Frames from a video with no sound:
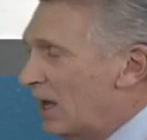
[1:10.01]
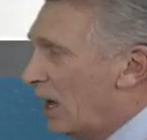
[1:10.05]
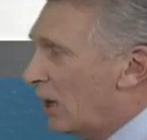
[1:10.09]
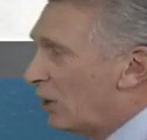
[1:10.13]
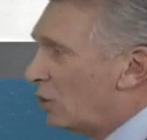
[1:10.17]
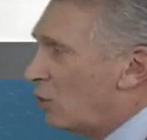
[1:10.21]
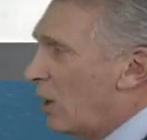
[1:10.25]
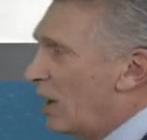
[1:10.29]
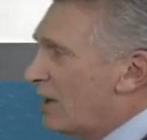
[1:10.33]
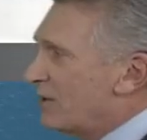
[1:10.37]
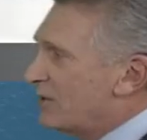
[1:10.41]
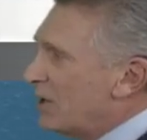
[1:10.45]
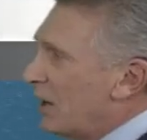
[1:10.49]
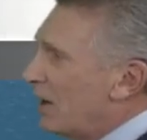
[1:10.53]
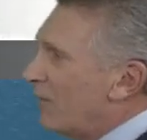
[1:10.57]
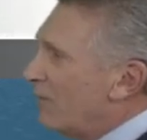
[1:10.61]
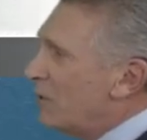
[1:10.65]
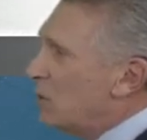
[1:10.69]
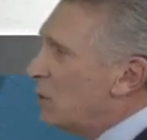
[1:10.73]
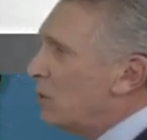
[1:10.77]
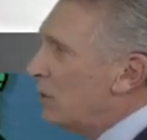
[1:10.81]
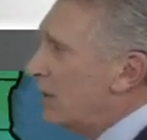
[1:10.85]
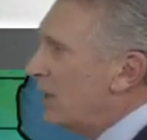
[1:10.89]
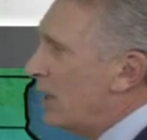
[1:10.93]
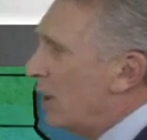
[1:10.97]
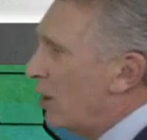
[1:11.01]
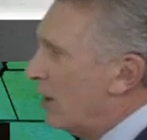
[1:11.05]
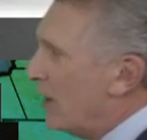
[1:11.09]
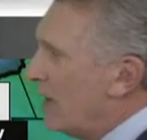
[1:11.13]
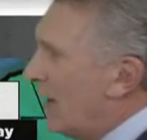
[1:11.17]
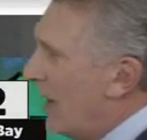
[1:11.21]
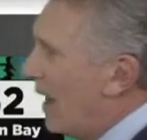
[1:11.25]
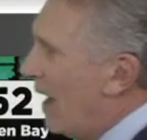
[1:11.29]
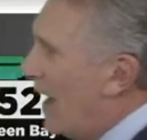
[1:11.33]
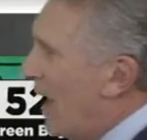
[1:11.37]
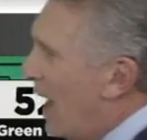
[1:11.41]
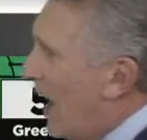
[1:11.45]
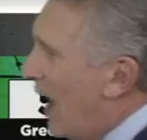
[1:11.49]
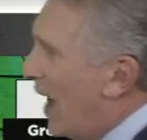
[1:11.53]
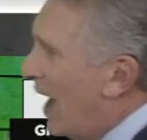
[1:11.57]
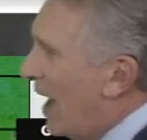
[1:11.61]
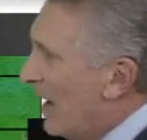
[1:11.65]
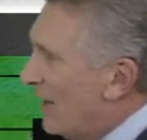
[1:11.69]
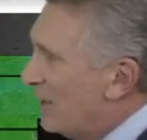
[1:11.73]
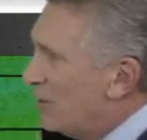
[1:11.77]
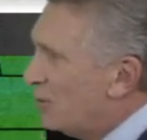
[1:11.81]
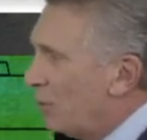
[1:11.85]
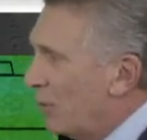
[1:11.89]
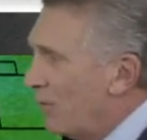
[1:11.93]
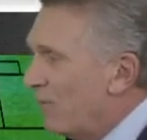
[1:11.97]
Across our viewing area,
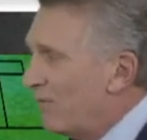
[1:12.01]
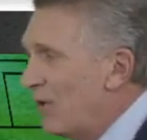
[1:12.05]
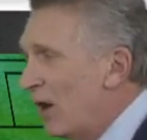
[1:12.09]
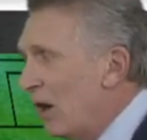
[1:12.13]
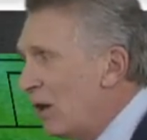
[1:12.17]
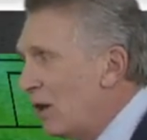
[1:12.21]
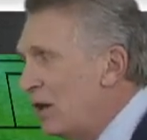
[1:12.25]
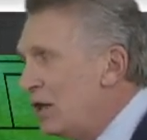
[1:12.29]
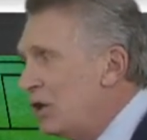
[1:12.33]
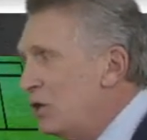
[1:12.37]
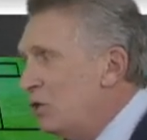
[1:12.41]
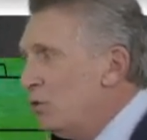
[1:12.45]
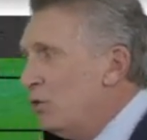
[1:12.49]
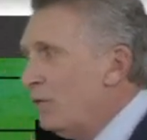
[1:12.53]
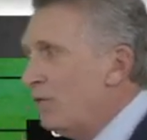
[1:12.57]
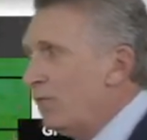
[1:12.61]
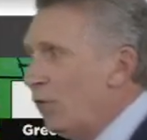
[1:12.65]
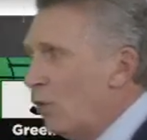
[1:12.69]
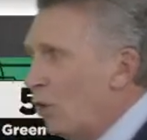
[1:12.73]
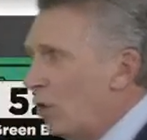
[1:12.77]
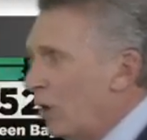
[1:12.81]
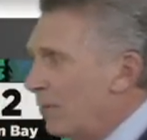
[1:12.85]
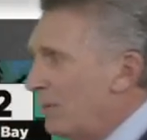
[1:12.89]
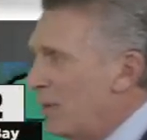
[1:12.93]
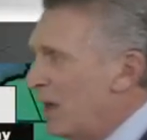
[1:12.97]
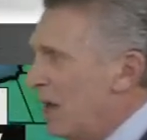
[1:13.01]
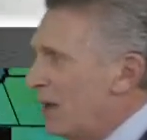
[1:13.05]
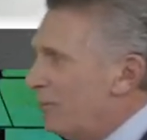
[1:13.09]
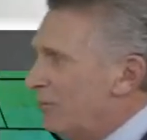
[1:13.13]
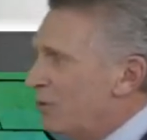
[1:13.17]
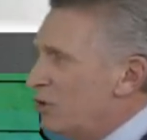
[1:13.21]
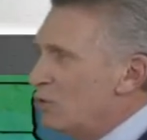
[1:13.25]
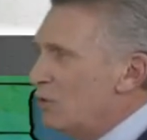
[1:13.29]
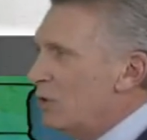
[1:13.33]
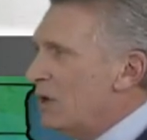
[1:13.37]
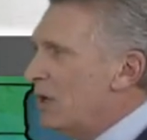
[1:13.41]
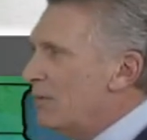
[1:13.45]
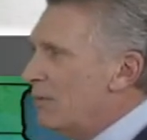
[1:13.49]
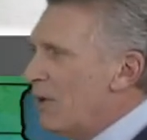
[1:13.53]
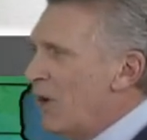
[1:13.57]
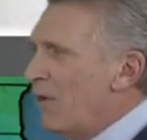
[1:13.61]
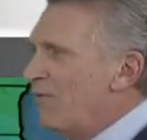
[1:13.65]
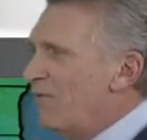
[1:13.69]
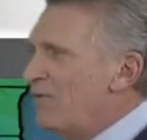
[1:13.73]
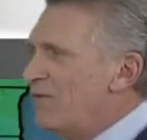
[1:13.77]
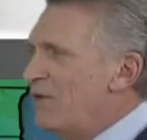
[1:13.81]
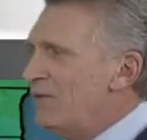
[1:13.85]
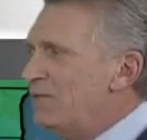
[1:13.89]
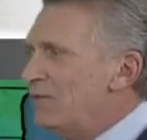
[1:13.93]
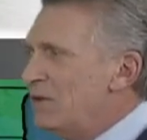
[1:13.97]
highs were very uniform between about
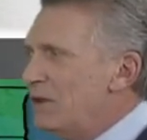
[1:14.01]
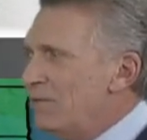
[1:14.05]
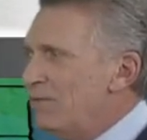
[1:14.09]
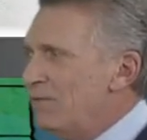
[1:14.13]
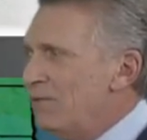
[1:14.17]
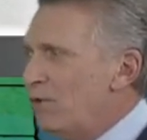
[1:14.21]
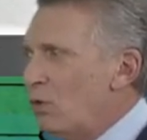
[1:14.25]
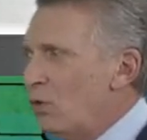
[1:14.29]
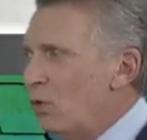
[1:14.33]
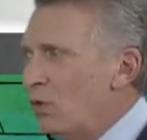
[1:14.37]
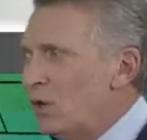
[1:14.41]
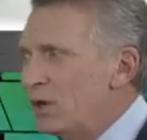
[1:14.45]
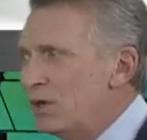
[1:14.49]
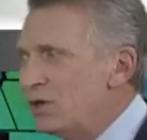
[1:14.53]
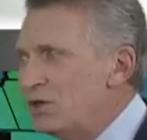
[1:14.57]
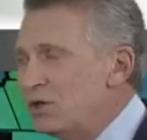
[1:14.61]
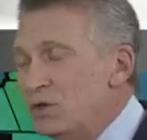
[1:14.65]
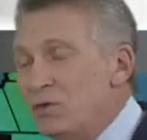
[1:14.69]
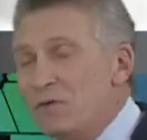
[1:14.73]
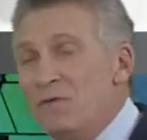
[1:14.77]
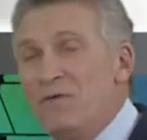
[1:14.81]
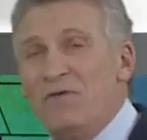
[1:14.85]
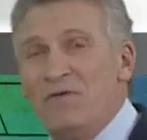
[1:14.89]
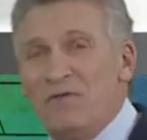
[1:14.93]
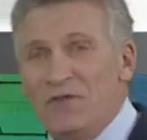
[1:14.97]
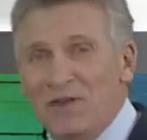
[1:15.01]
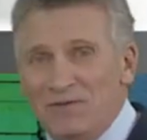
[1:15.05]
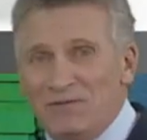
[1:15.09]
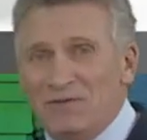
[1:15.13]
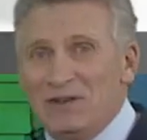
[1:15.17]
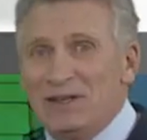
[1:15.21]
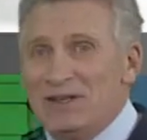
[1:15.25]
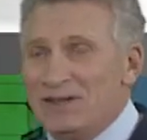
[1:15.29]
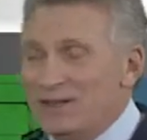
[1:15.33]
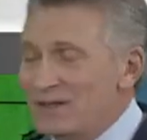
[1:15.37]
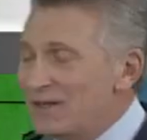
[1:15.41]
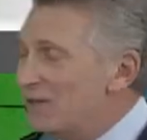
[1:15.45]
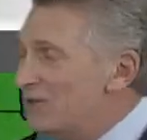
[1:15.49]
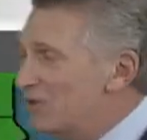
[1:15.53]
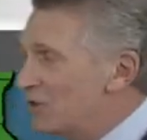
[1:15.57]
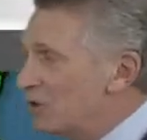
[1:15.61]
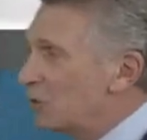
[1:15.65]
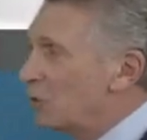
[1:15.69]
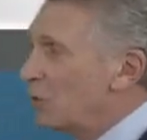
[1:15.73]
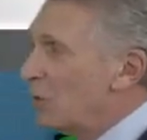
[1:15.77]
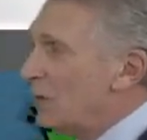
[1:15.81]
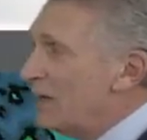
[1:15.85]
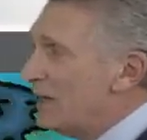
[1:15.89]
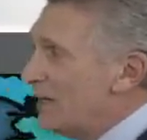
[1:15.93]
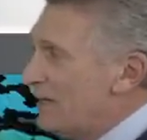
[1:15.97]
54 to 56
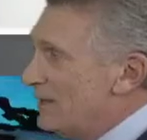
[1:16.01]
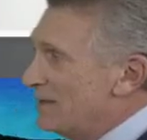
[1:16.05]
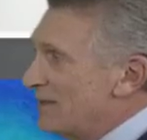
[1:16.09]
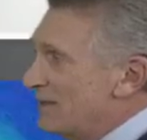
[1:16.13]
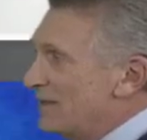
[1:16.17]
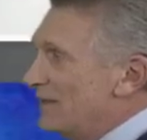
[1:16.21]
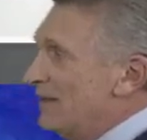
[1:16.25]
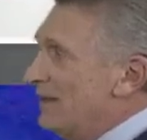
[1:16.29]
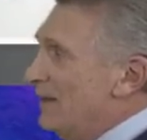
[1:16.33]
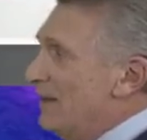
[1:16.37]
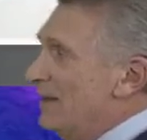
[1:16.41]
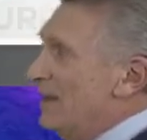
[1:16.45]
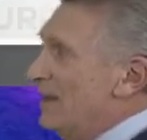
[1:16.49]
degrees.